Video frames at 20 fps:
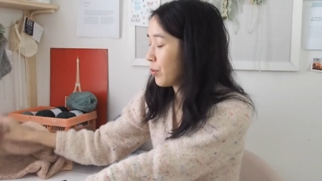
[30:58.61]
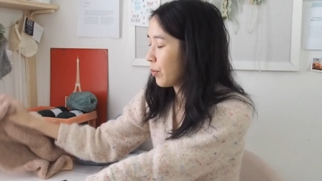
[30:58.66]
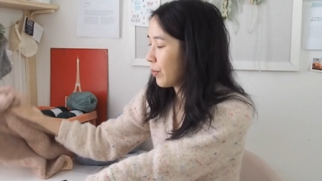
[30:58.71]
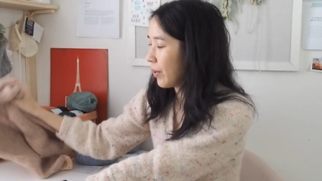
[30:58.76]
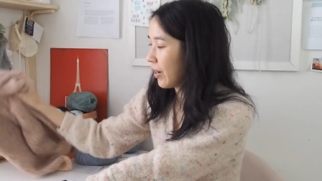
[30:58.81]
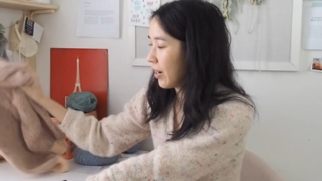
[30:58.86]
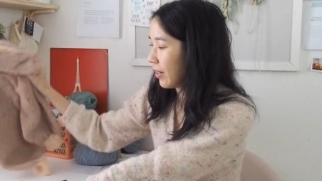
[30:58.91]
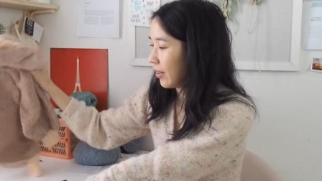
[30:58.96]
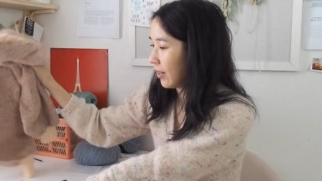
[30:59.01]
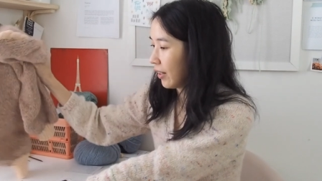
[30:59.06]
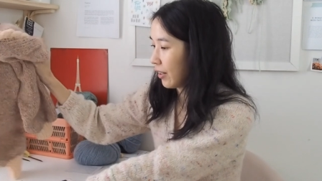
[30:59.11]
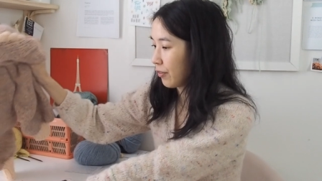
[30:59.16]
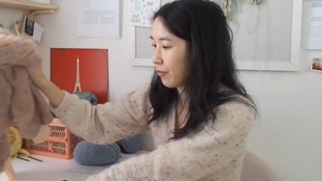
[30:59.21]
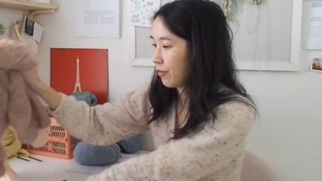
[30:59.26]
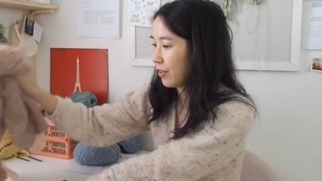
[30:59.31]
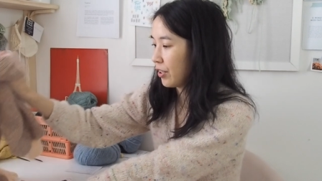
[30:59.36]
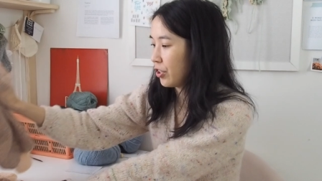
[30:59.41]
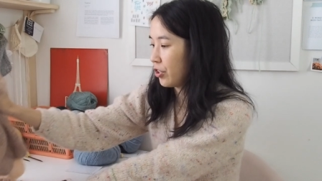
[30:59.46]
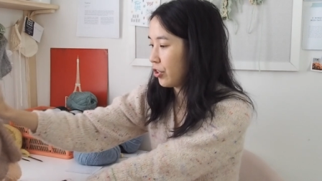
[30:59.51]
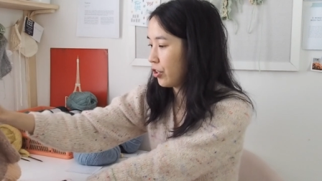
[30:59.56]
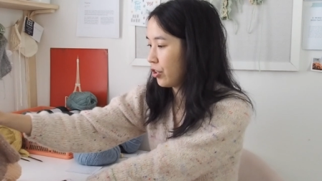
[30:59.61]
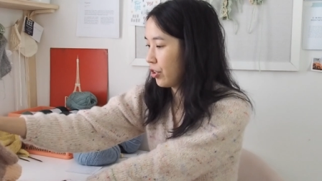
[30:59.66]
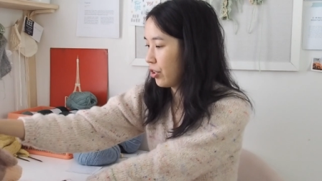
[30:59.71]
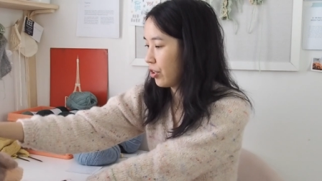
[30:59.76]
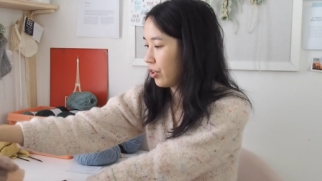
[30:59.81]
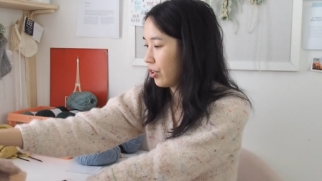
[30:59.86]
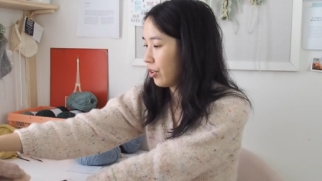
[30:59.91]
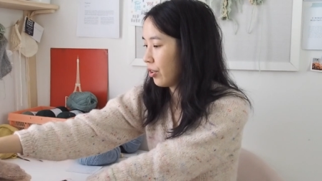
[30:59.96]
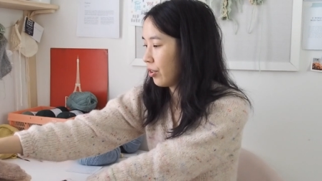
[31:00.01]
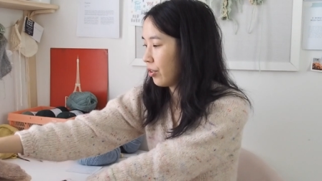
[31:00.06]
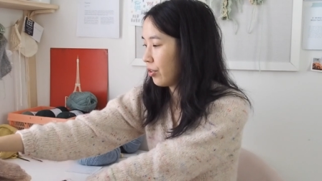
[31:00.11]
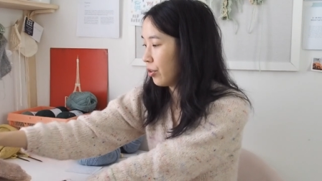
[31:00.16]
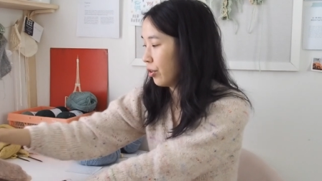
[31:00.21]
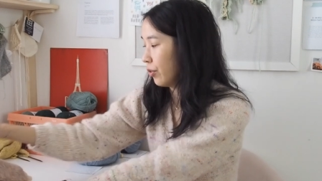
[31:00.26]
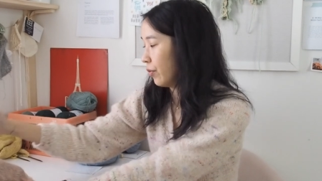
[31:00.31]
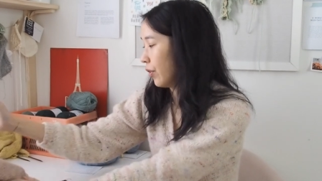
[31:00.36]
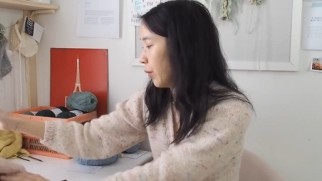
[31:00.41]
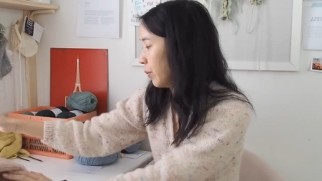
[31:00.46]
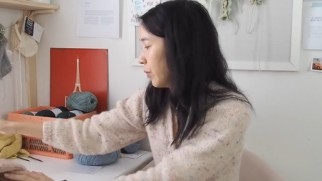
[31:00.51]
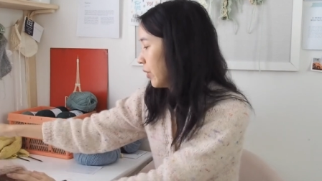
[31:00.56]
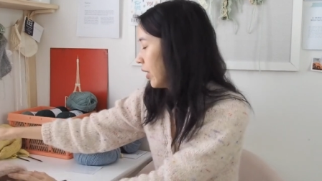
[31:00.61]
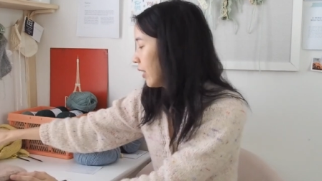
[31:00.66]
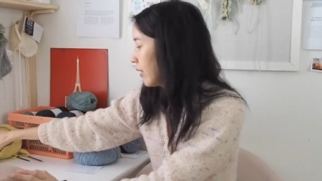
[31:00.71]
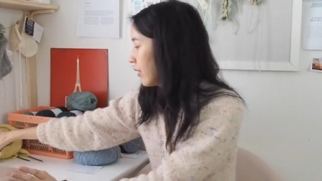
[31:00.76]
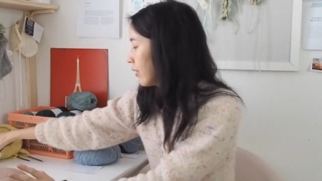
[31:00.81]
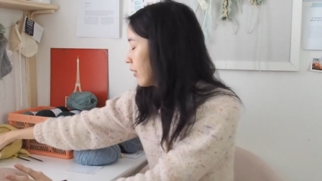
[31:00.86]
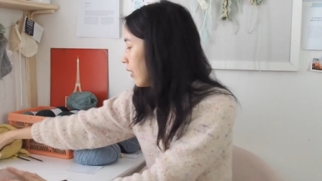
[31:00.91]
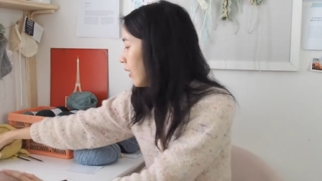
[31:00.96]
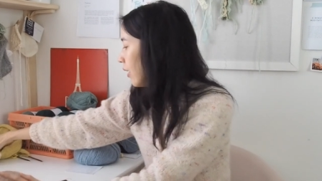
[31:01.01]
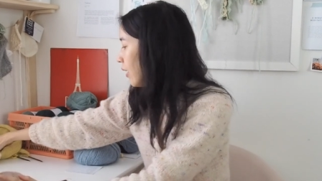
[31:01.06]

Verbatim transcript: are my like finished sort of objects.